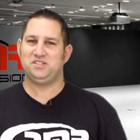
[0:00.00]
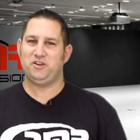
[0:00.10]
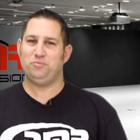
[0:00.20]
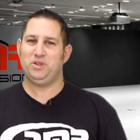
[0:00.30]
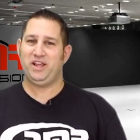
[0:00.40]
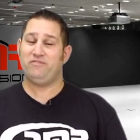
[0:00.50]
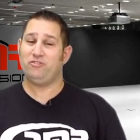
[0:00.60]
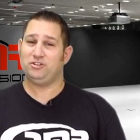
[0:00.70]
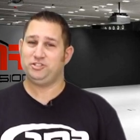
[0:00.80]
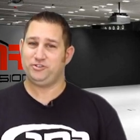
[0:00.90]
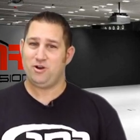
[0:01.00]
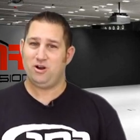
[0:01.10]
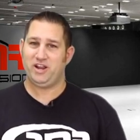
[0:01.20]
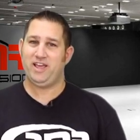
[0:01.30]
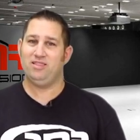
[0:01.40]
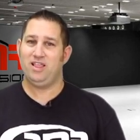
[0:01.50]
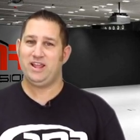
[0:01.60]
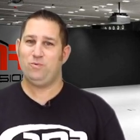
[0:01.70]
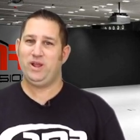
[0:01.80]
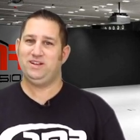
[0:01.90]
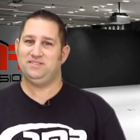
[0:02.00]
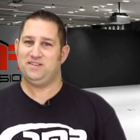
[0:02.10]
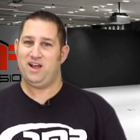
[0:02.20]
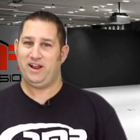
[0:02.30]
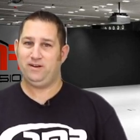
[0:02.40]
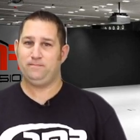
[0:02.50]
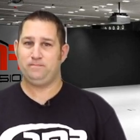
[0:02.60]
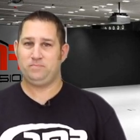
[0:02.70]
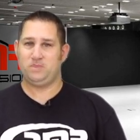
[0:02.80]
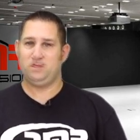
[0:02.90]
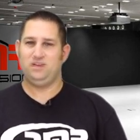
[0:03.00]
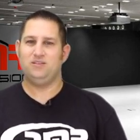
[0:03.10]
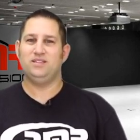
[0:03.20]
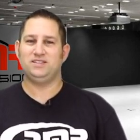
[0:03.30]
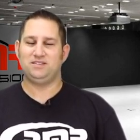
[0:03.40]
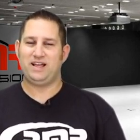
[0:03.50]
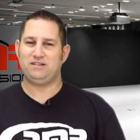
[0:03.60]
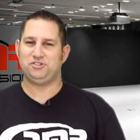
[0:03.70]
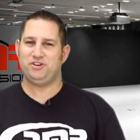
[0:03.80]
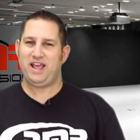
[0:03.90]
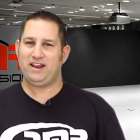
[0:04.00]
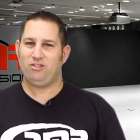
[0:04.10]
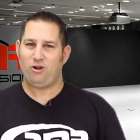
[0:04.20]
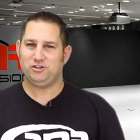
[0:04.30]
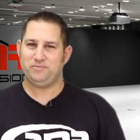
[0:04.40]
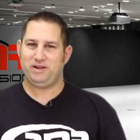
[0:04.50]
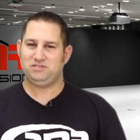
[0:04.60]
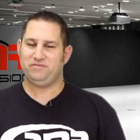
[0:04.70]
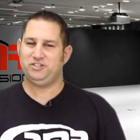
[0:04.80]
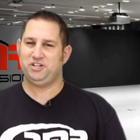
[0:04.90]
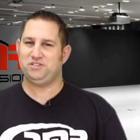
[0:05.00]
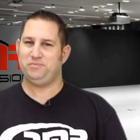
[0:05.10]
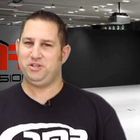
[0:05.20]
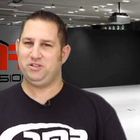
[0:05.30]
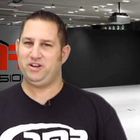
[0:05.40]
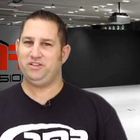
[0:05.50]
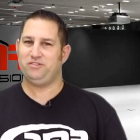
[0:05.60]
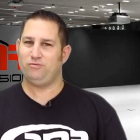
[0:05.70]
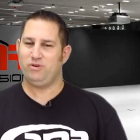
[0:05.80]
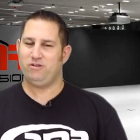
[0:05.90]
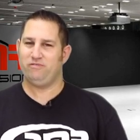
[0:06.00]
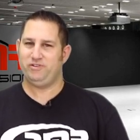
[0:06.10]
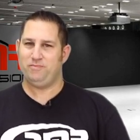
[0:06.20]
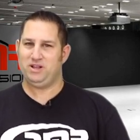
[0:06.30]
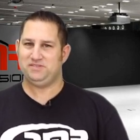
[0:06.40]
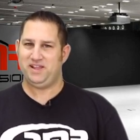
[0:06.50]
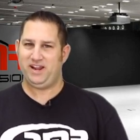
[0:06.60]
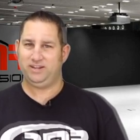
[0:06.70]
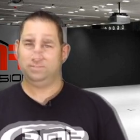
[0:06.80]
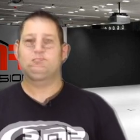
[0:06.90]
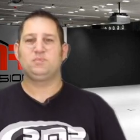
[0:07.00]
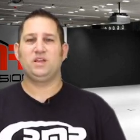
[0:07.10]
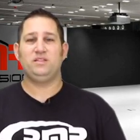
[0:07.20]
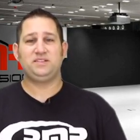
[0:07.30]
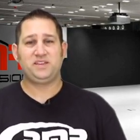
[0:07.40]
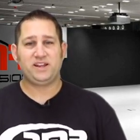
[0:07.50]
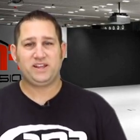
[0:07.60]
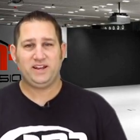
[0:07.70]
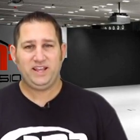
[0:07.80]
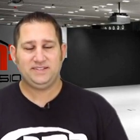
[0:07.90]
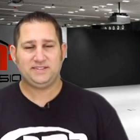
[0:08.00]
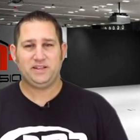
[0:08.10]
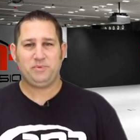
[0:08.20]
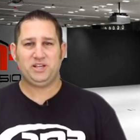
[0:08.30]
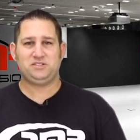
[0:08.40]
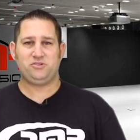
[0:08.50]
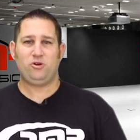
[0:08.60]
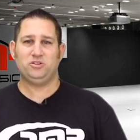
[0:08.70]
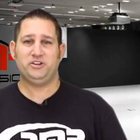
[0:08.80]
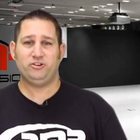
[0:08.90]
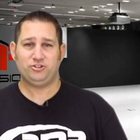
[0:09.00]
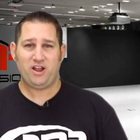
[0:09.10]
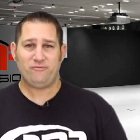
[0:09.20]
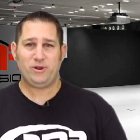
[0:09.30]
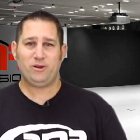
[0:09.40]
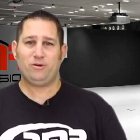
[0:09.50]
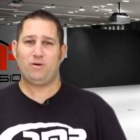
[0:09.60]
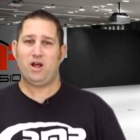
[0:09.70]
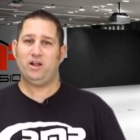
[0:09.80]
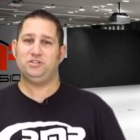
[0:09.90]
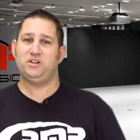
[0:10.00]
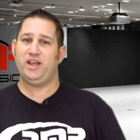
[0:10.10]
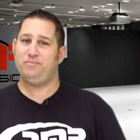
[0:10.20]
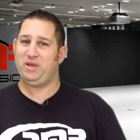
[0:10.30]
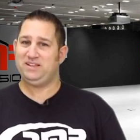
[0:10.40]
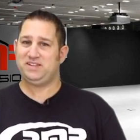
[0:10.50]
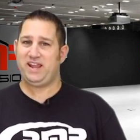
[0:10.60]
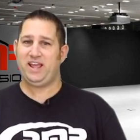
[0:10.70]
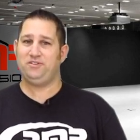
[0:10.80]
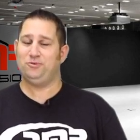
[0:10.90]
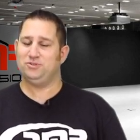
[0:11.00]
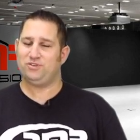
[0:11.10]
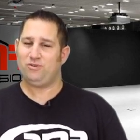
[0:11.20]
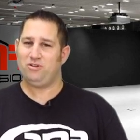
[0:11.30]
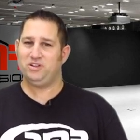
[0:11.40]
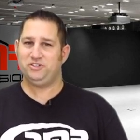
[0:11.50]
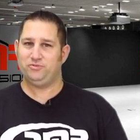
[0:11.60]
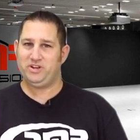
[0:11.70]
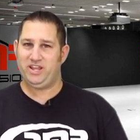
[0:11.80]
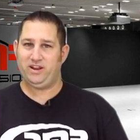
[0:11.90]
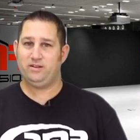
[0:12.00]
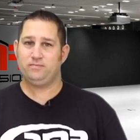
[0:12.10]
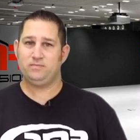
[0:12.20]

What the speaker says: steel plate for a strong yet lightweight design. This allows you to add large amounts of adjustability to the rear of your Mustang. This kit can easily be installed in your driveway or garage, and basic hand tools are all that you'll need.